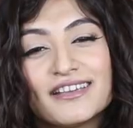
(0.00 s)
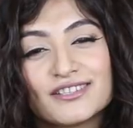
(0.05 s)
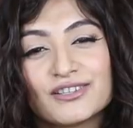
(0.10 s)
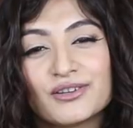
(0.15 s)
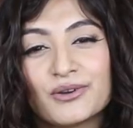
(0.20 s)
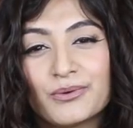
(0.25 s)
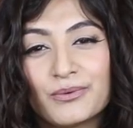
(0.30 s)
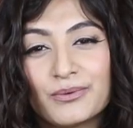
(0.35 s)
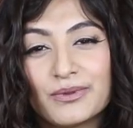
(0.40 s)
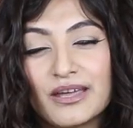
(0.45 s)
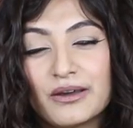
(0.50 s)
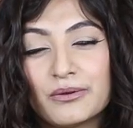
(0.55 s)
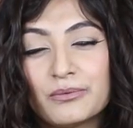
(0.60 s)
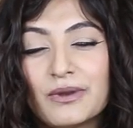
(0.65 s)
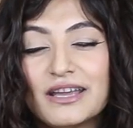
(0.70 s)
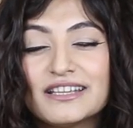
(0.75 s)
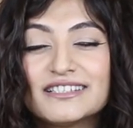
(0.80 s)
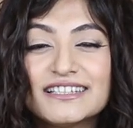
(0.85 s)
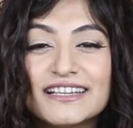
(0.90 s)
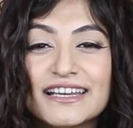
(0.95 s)
So without
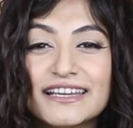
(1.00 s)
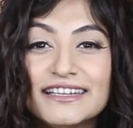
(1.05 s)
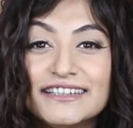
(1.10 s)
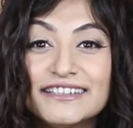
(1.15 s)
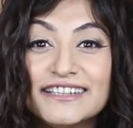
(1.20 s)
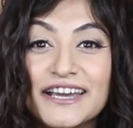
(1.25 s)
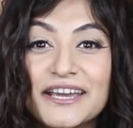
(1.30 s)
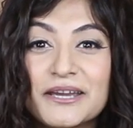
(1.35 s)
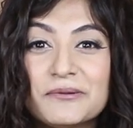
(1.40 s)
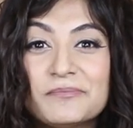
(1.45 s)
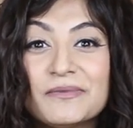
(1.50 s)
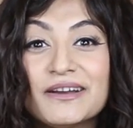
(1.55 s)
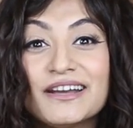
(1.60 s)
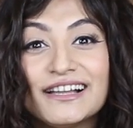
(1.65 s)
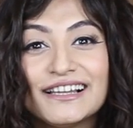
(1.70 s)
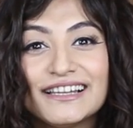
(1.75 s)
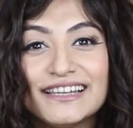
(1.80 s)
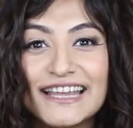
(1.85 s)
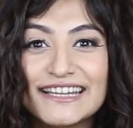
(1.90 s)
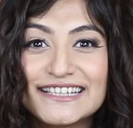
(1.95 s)
wasting any time,
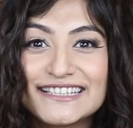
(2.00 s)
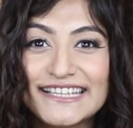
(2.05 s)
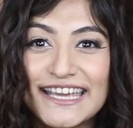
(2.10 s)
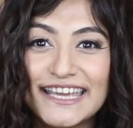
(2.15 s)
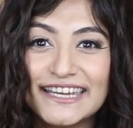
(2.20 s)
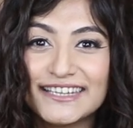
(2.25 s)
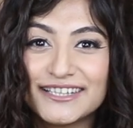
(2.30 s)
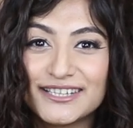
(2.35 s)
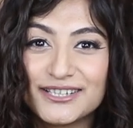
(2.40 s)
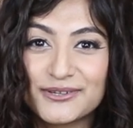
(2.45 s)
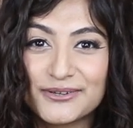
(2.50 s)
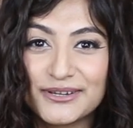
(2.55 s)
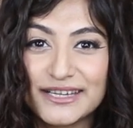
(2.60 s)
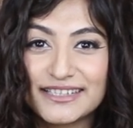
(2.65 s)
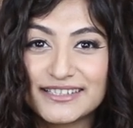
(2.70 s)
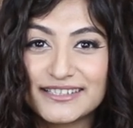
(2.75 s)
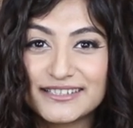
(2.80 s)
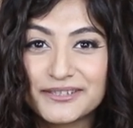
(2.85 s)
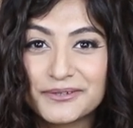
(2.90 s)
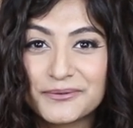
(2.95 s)
let's get into
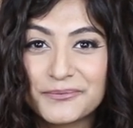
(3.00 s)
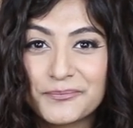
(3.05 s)
it.